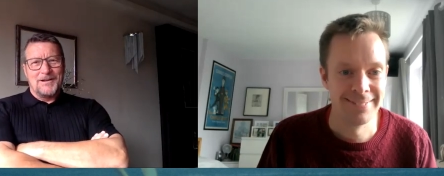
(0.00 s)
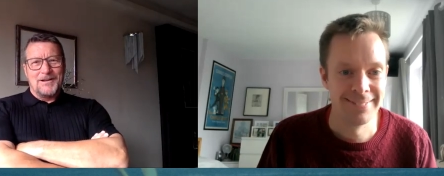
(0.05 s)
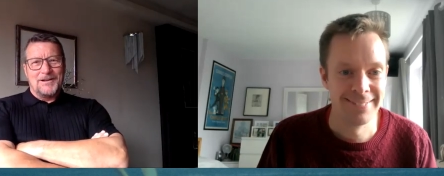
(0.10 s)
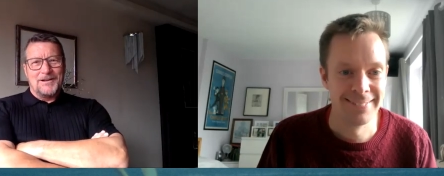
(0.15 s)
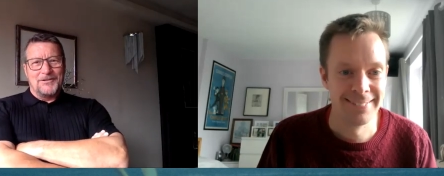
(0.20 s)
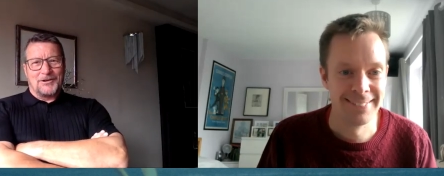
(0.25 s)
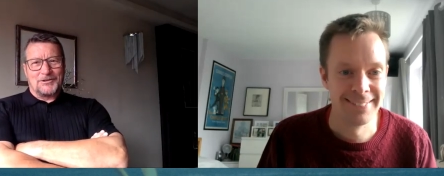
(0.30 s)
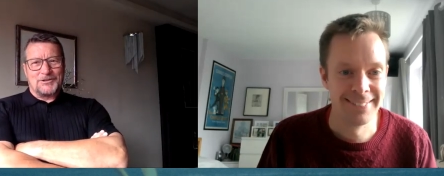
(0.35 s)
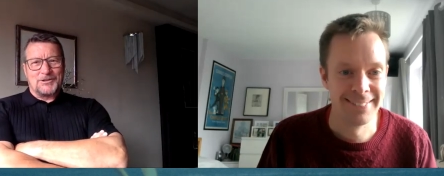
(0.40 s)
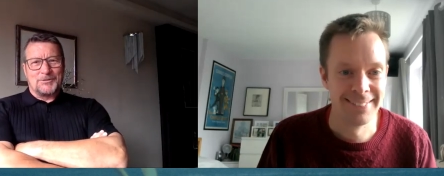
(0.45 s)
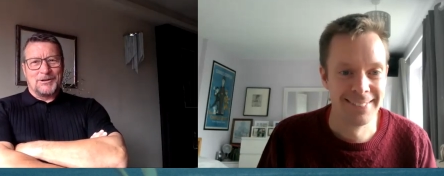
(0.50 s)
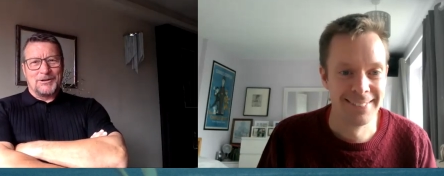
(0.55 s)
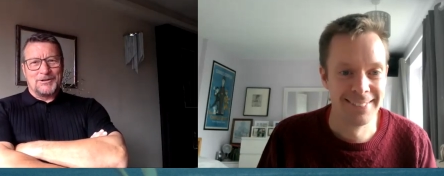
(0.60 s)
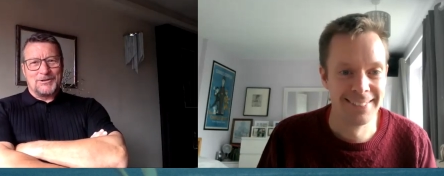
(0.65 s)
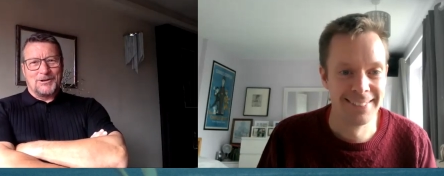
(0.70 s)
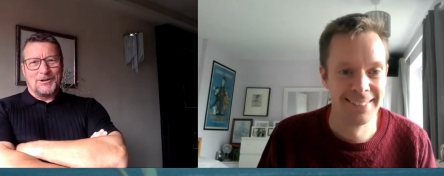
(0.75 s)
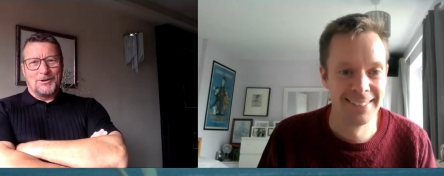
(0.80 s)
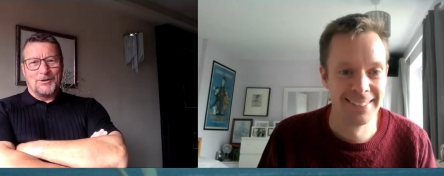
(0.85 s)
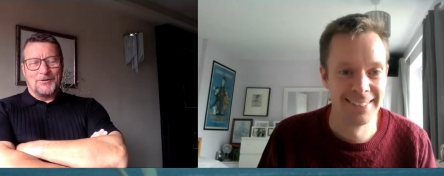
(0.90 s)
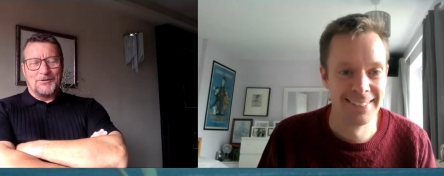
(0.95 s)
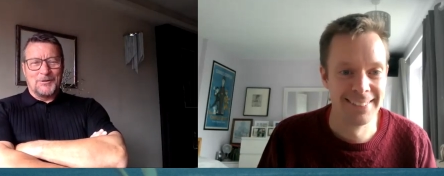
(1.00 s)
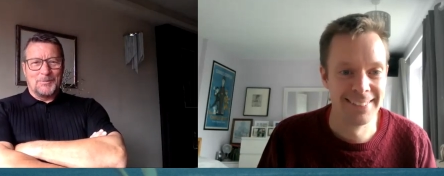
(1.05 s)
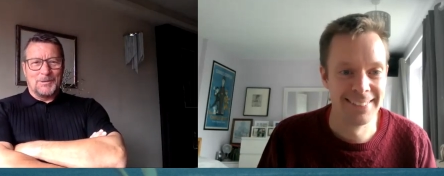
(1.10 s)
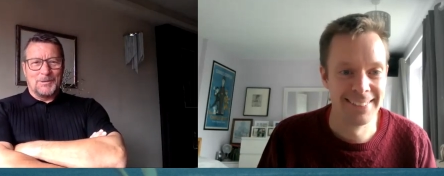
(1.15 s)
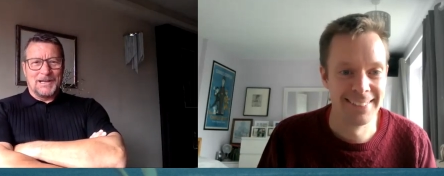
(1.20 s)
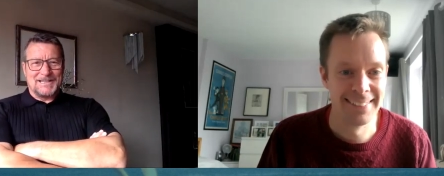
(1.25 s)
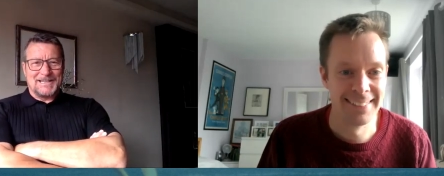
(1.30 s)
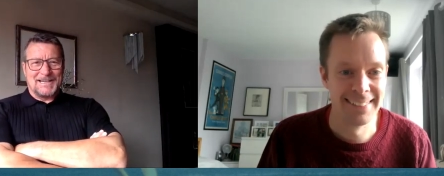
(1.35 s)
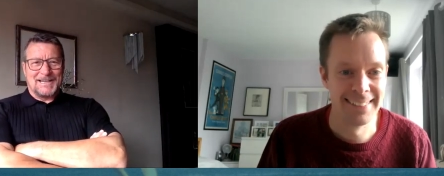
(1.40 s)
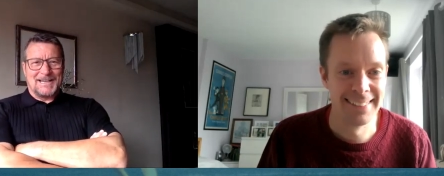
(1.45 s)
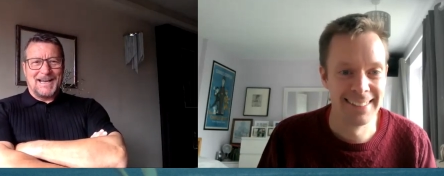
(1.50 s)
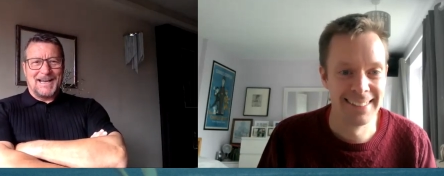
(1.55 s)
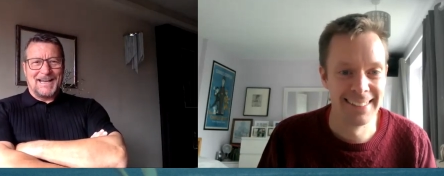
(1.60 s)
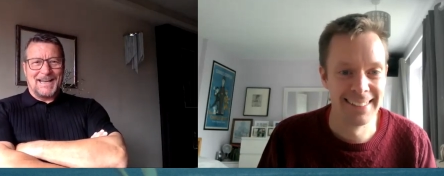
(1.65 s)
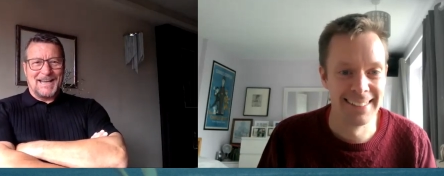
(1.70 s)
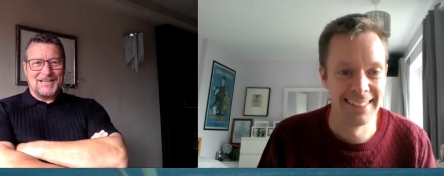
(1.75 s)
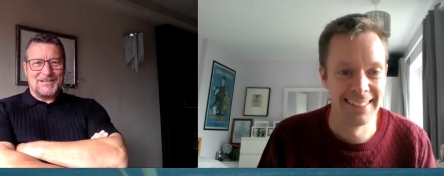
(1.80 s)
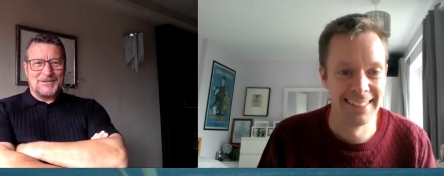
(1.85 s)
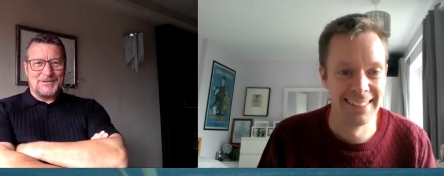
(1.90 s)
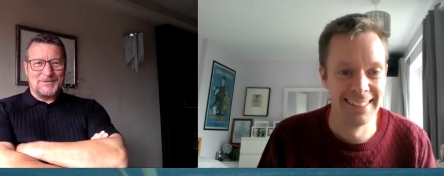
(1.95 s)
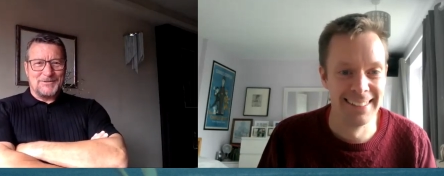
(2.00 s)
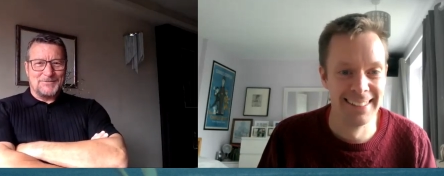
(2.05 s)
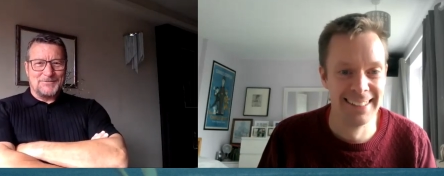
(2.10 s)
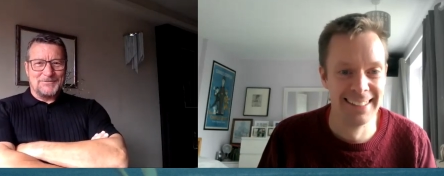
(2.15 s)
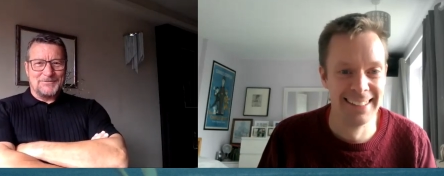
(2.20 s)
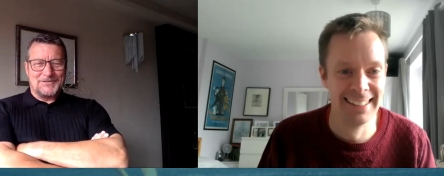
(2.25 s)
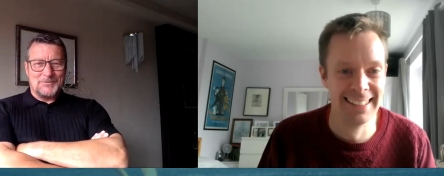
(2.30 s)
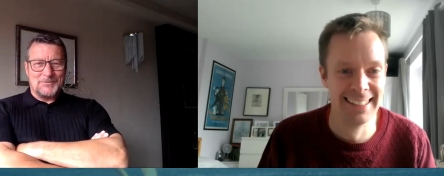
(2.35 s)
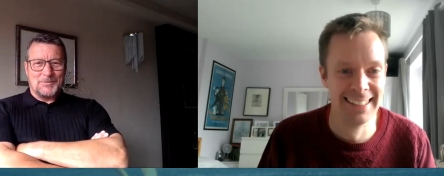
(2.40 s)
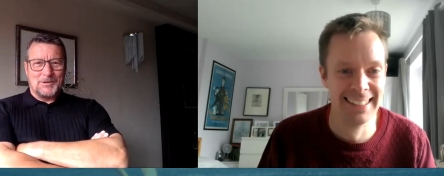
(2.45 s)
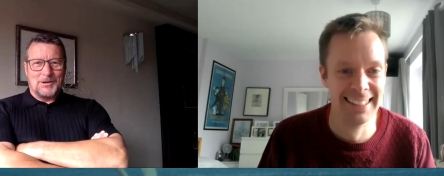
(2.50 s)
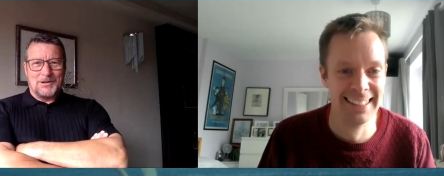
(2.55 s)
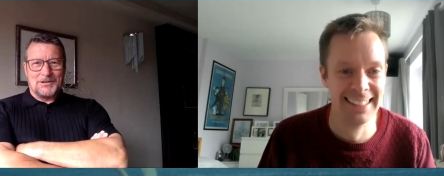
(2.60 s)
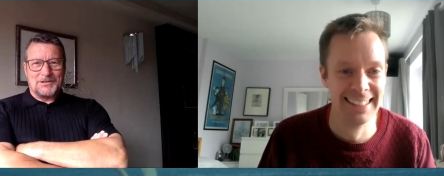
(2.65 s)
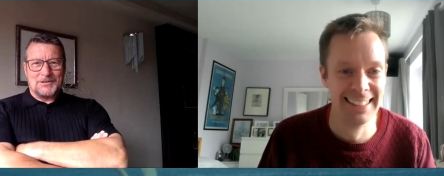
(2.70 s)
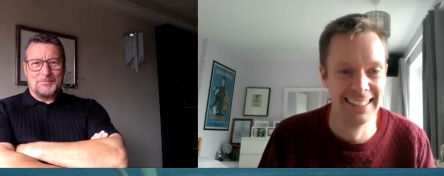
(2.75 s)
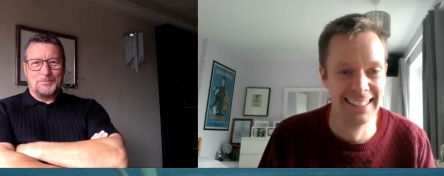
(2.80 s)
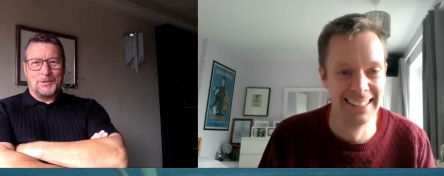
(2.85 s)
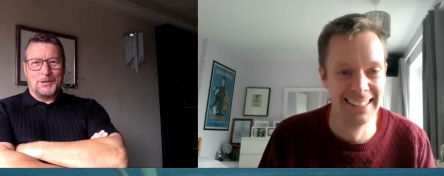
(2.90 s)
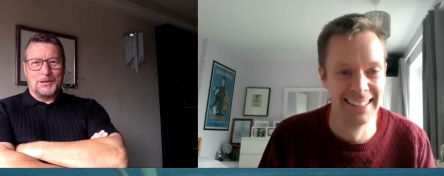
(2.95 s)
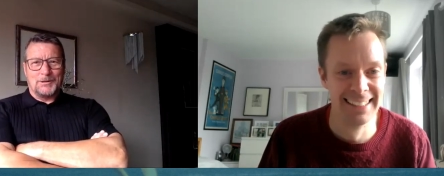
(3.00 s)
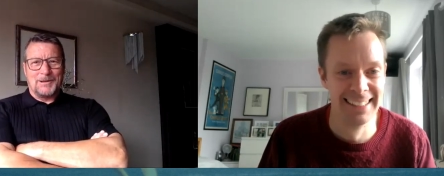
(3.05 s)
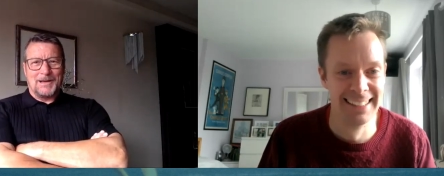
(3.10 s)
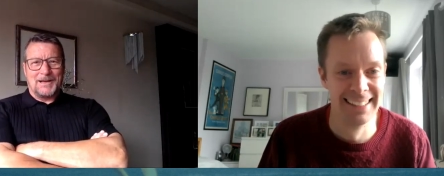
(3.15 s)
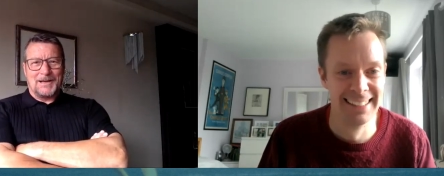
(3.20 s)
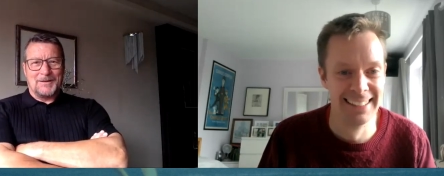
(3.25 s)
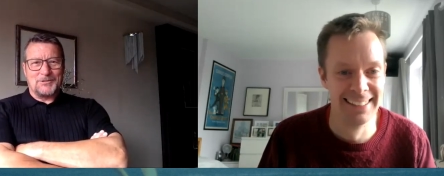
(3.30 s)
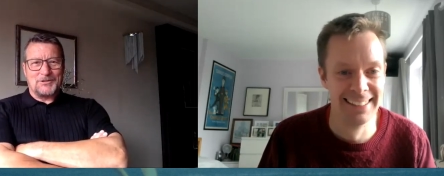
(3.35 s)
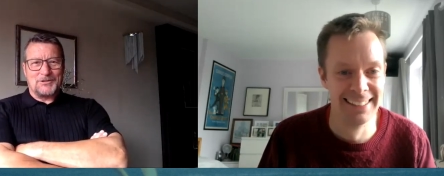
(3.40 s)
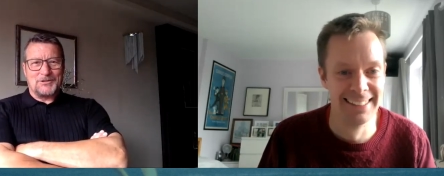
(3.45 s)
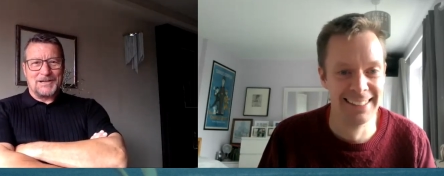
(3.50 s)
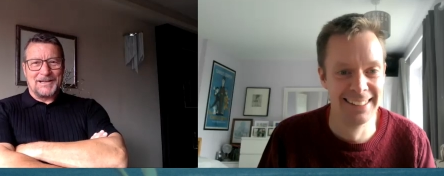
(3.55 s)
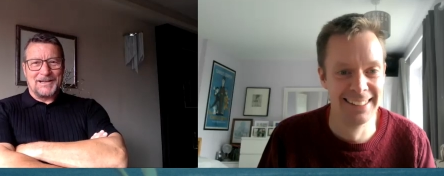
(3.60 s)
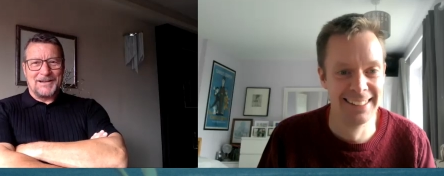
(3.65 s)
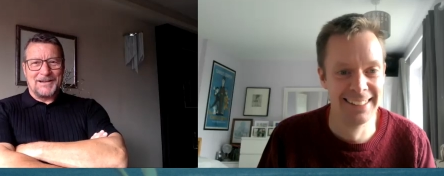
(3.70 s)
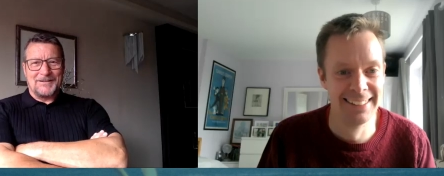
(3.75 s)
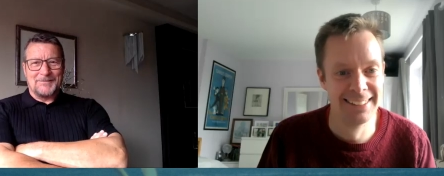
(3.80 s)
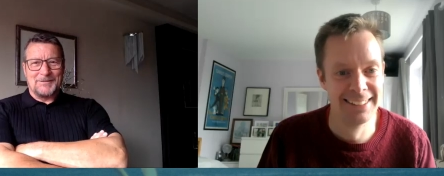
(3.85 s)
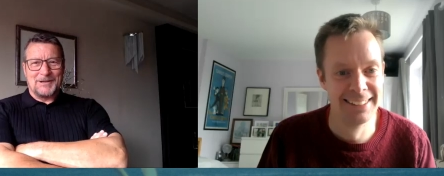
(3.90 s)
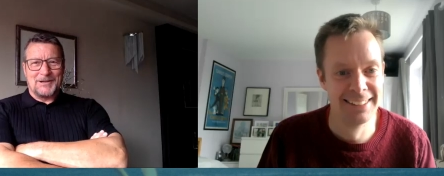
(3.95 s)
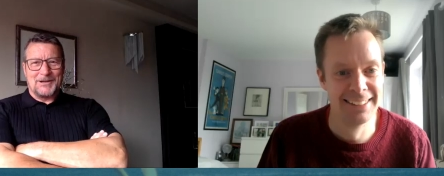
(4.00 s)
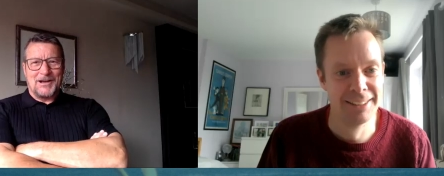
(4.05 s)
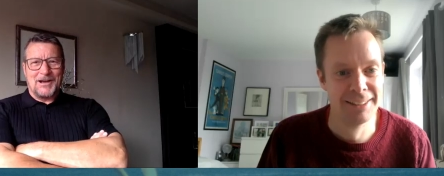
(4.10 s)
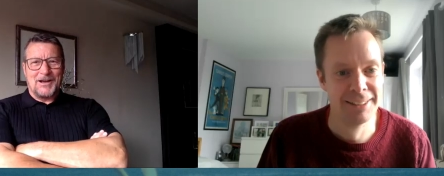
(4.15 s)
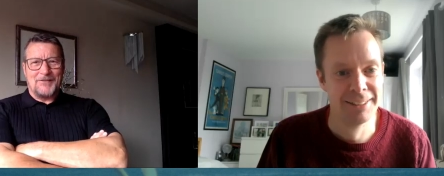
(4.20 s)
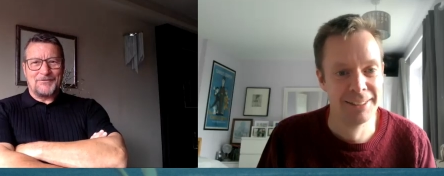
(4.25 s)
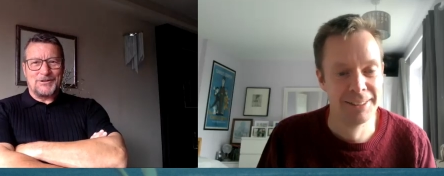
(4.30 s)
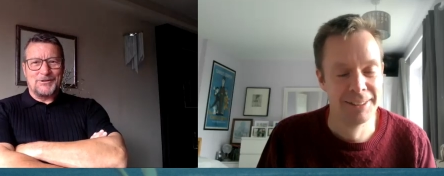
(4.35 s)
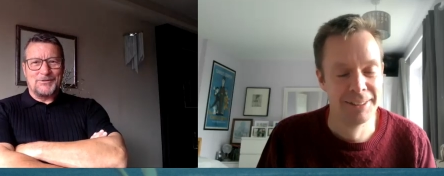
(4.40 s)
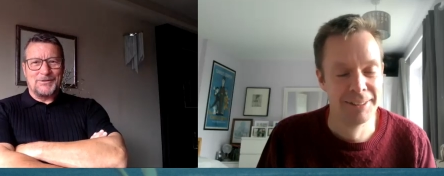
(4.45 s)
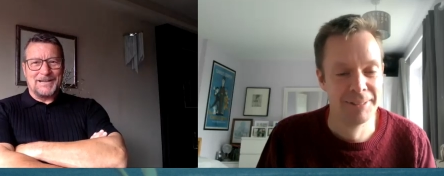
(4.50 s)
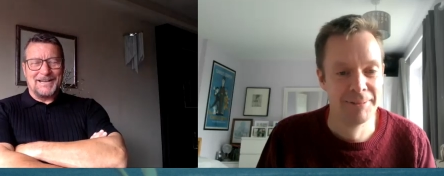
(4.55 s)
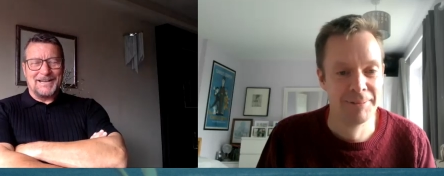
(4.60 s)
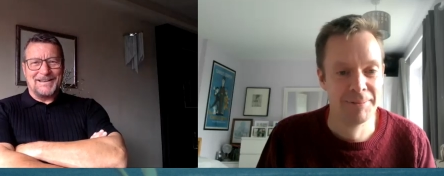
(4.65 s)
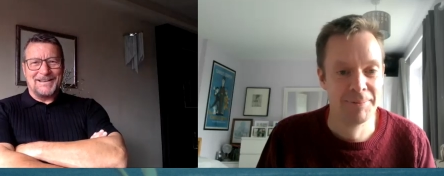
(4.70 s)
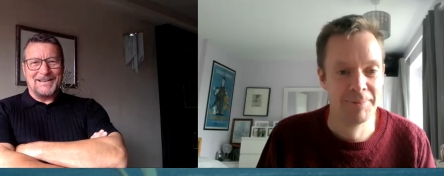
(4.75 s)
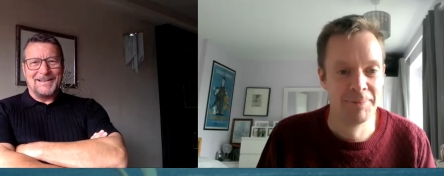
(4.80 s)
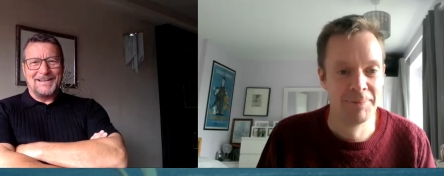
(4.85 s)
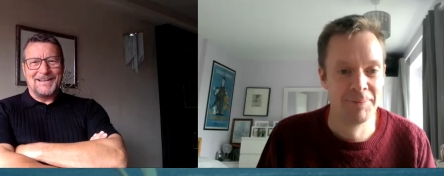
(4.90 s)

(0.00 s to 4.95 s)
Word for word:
Speaker 1: knocked about all over the place. I can't get two two balls. I'm pulling my hamstring here. The calf's going here.